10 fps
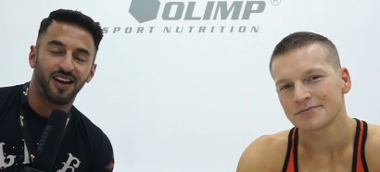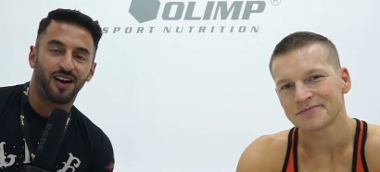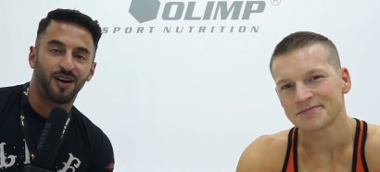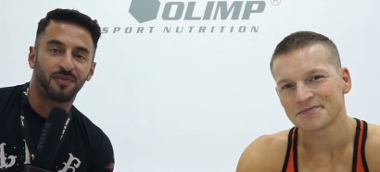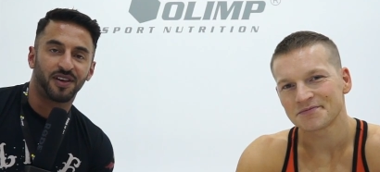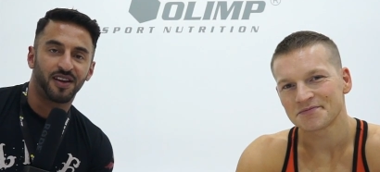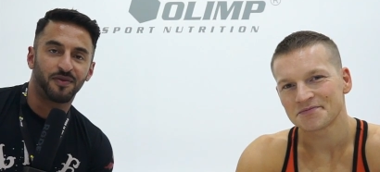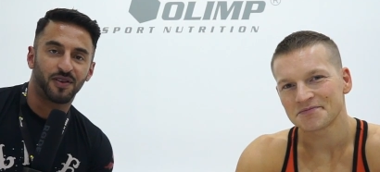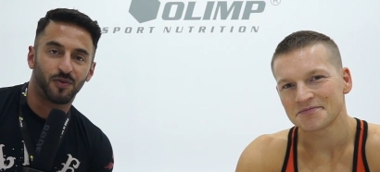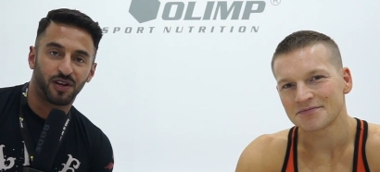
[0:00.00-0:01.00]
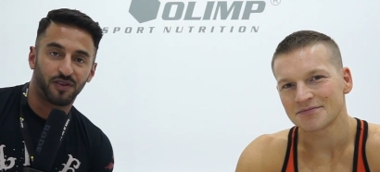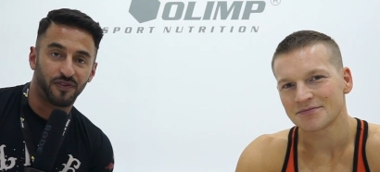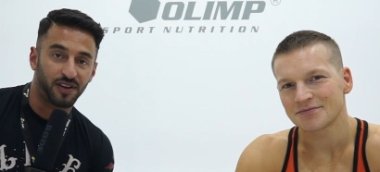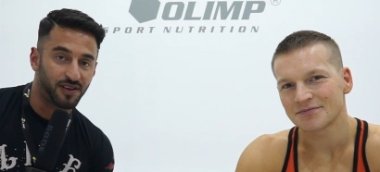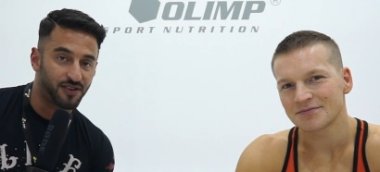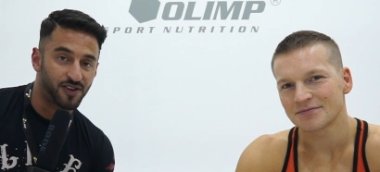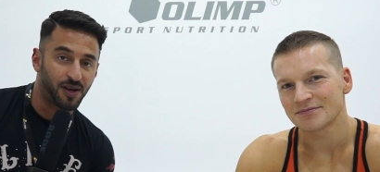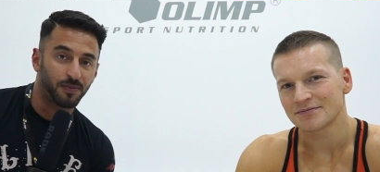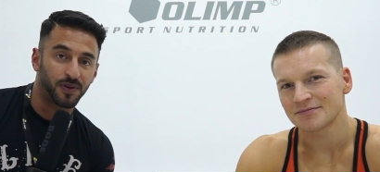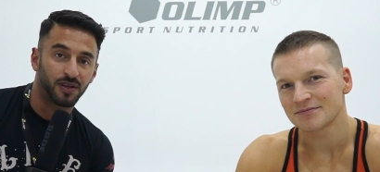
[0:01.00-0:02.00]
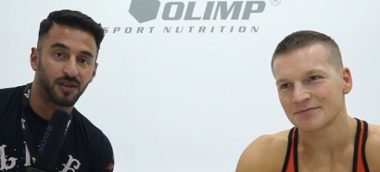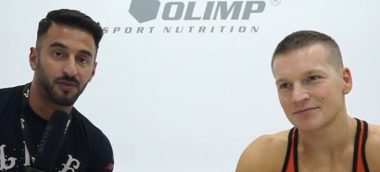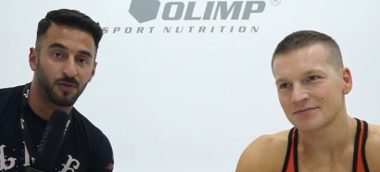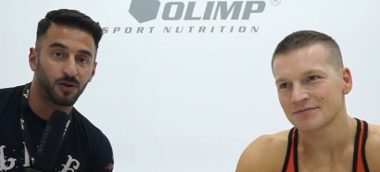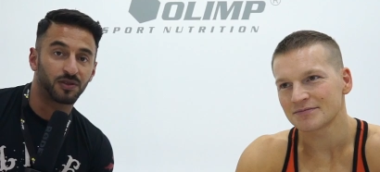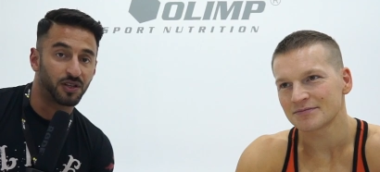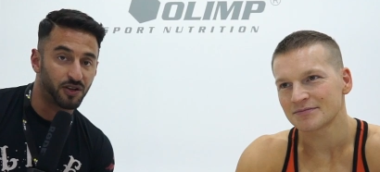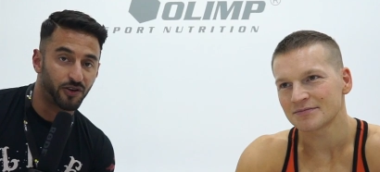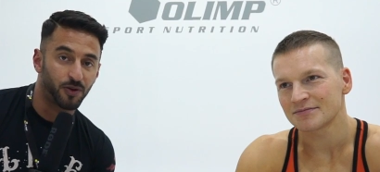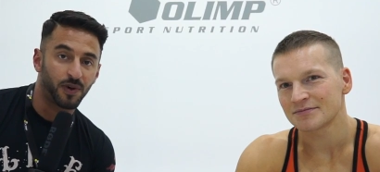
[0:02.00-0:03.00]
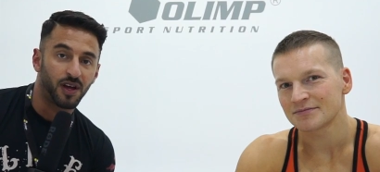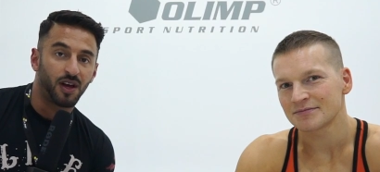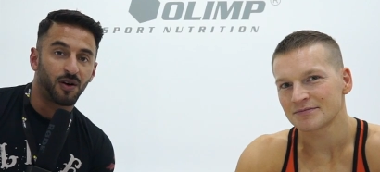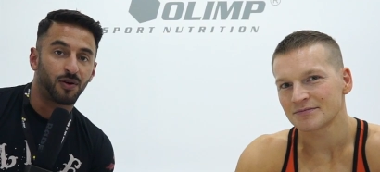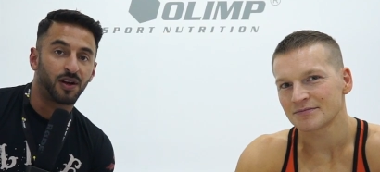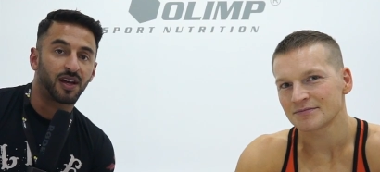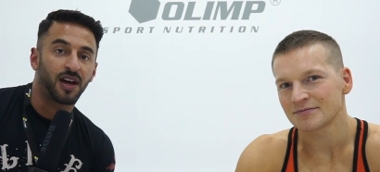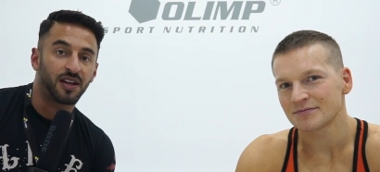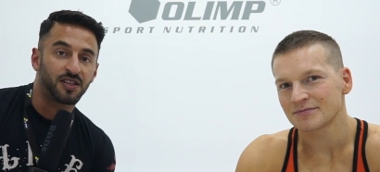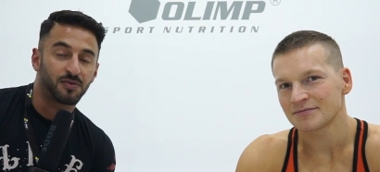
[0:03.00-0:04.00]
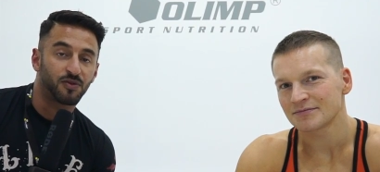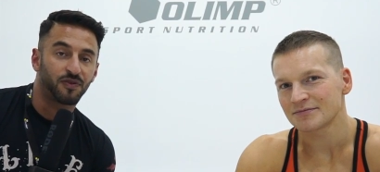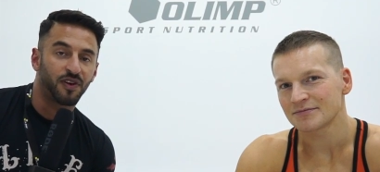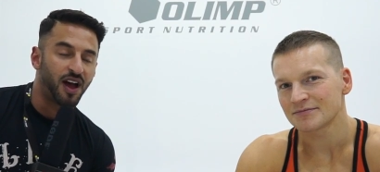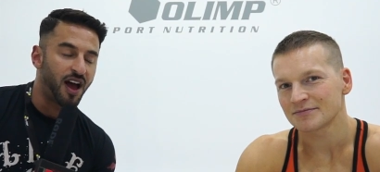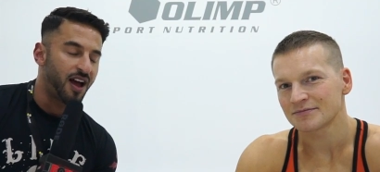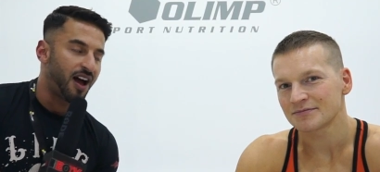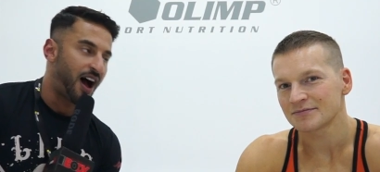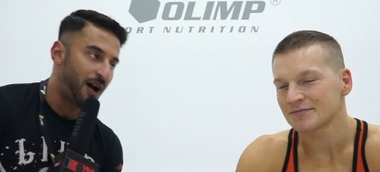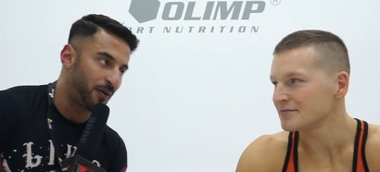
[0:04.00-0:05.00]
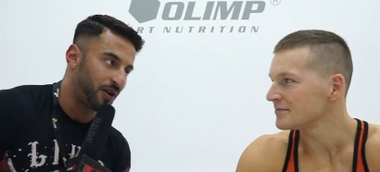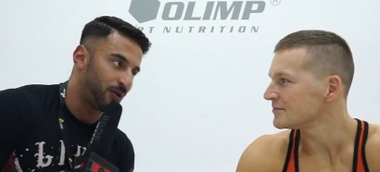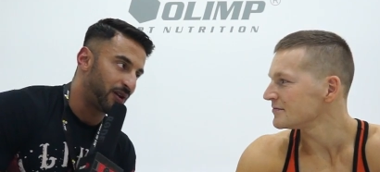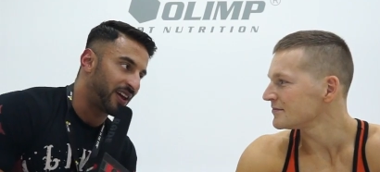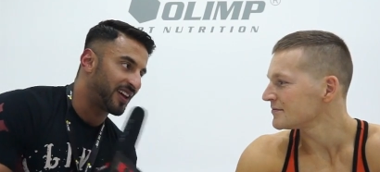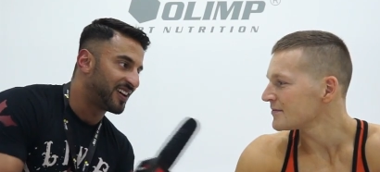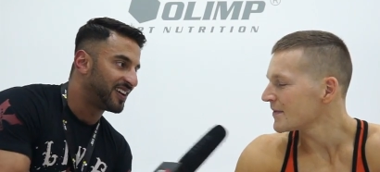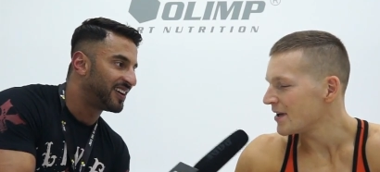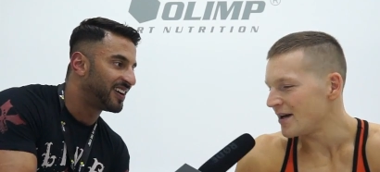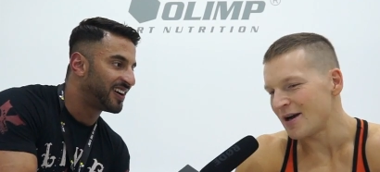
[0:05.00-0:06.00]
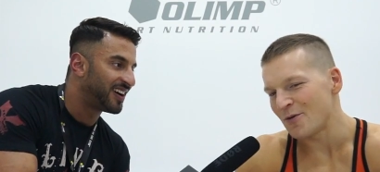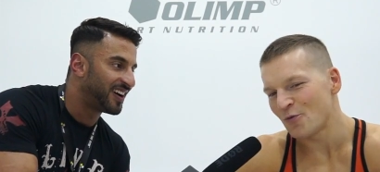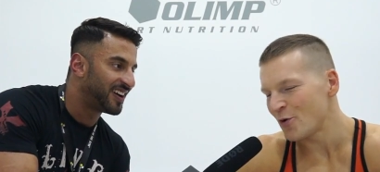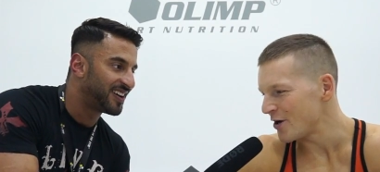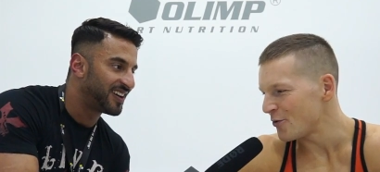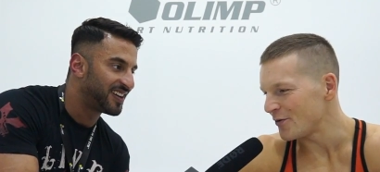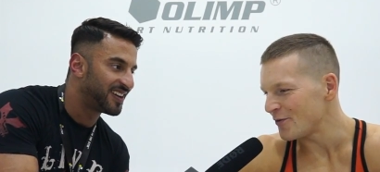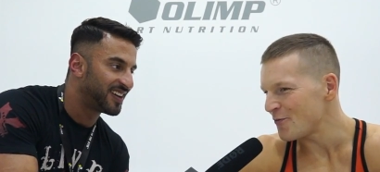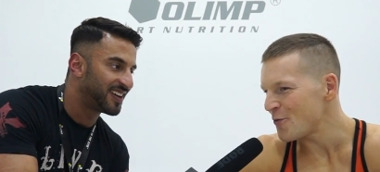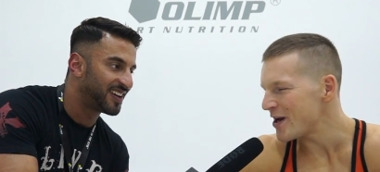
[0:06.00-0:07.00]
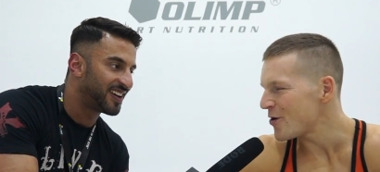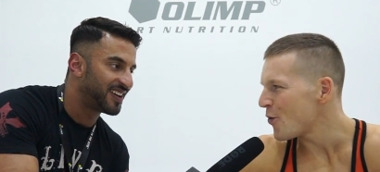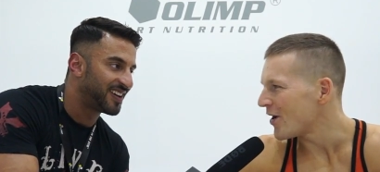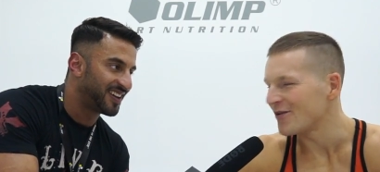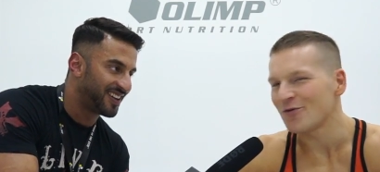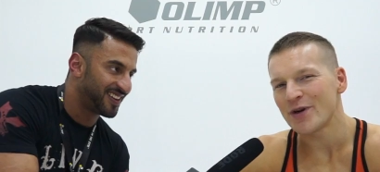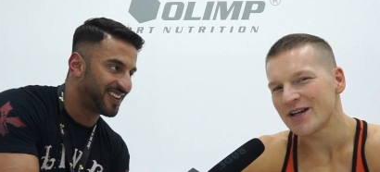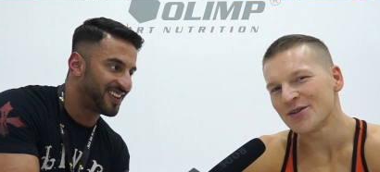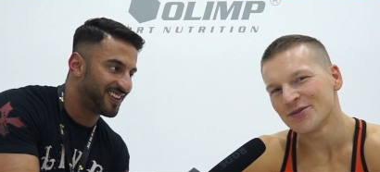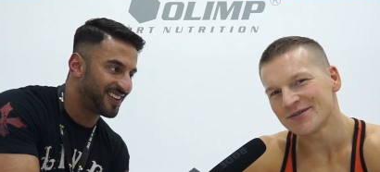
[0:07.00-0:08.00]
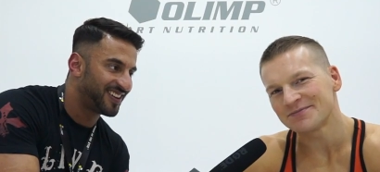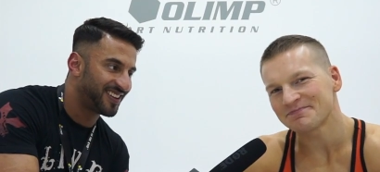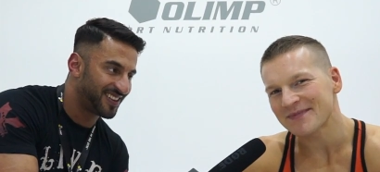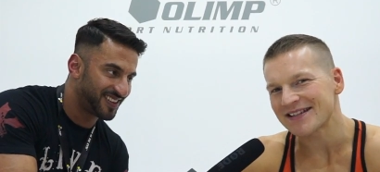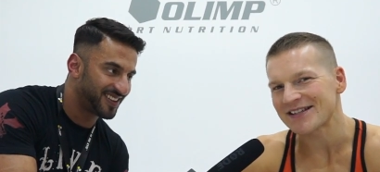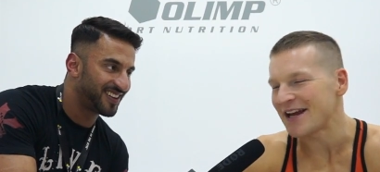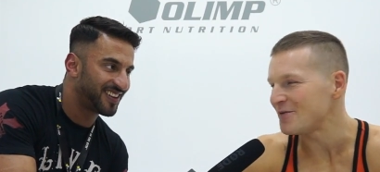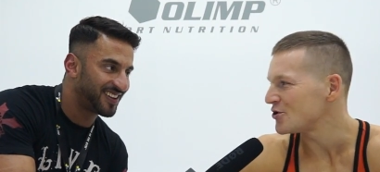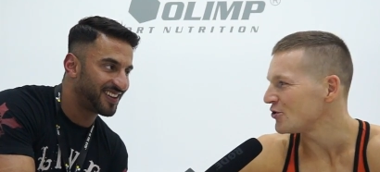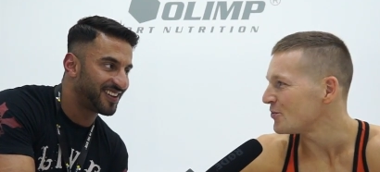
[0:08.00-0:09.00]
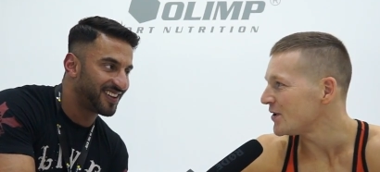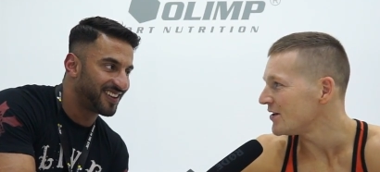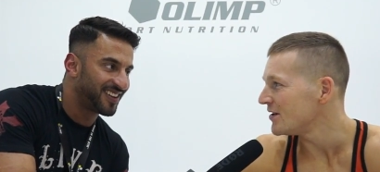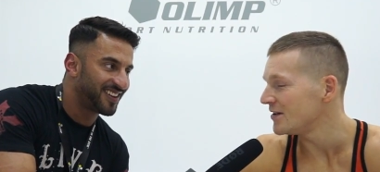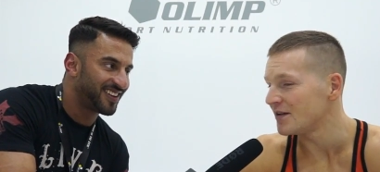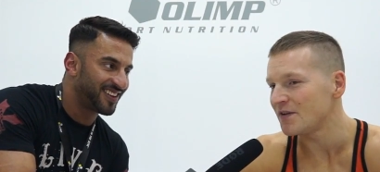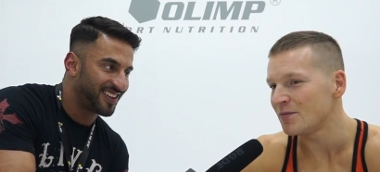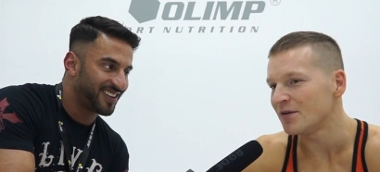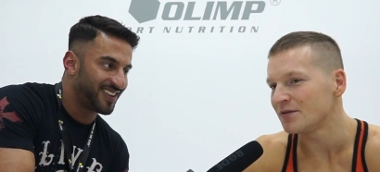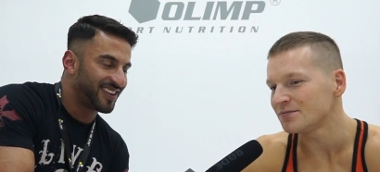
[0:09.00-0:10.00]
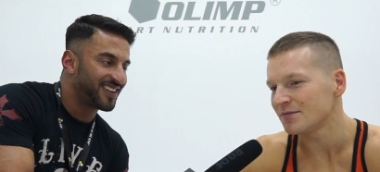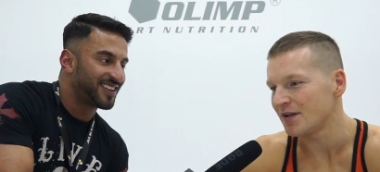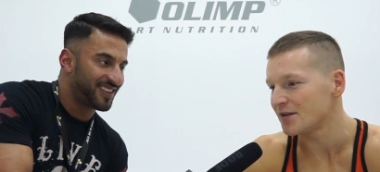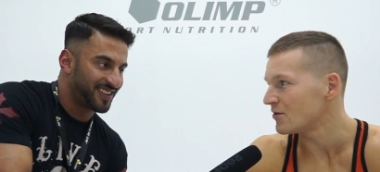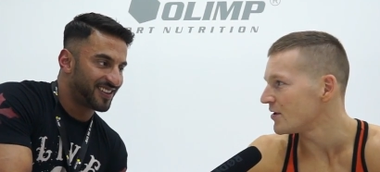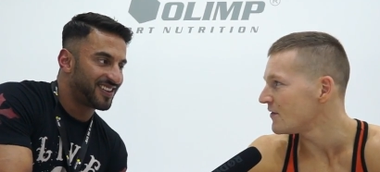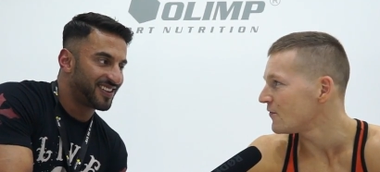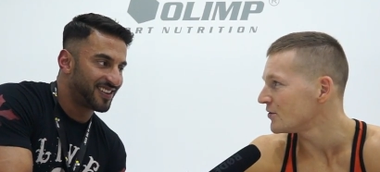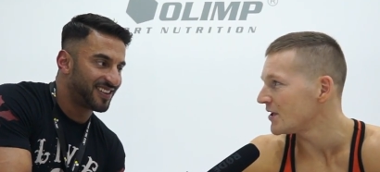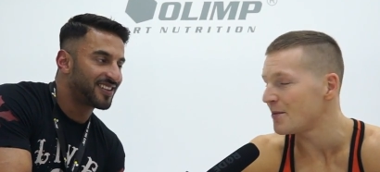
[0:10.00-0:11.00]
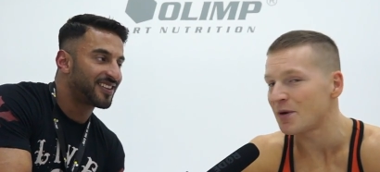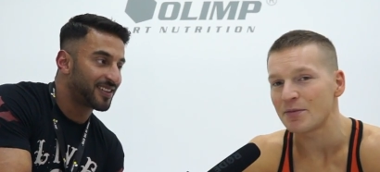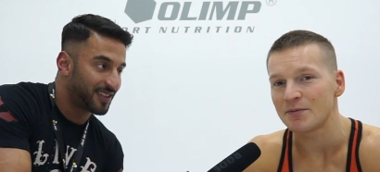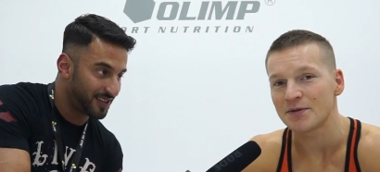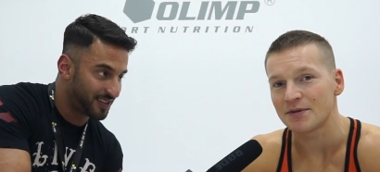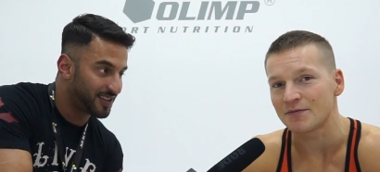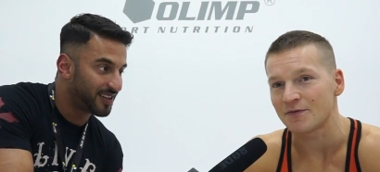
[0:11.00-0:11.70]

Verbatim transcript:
Speaker 1: I'm here with the, one of the fitness champion in world and Europe, Oleg Anissimov. How are you, Oleg?
Speaker 2: I'm very, very well, very good. I enjoy to be here in the FIBO. It's already four time, I'm